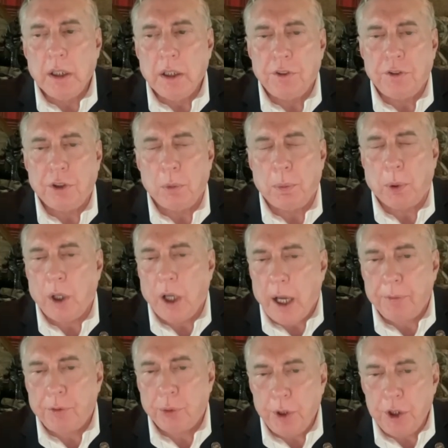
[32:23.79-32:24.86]
So
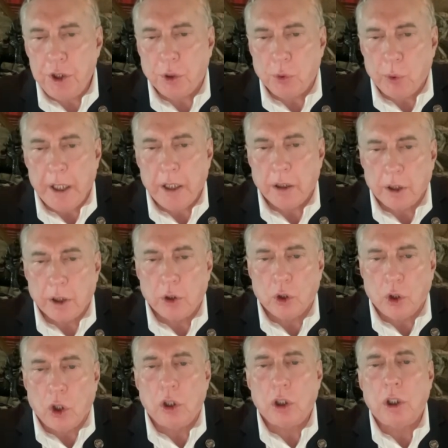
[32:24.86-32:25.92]
perhaps we should wait a little
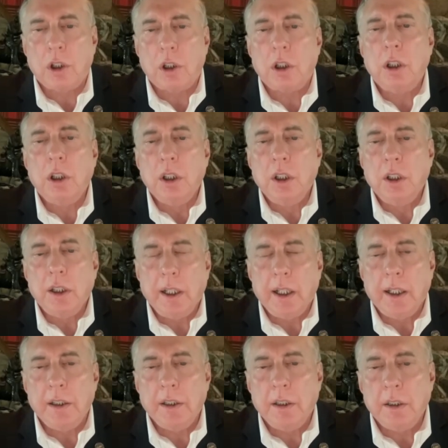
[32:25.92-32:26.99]
longer
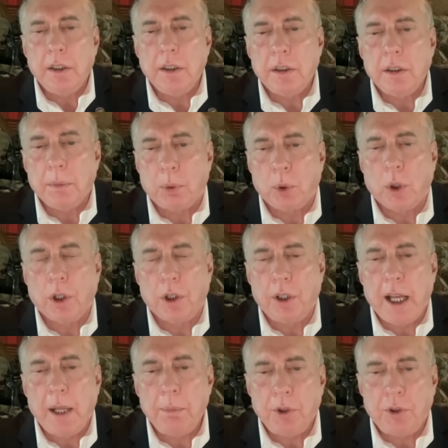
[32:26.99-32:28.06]
and the broader
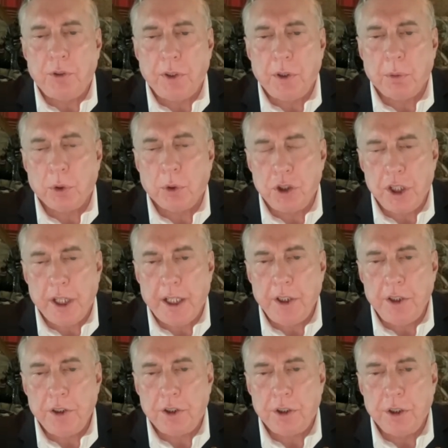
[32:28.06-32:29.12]
atmosphere will
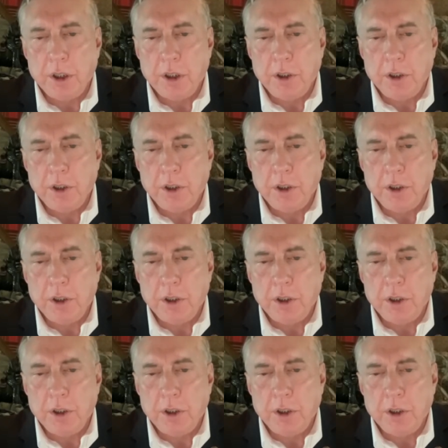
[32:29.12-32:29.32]
change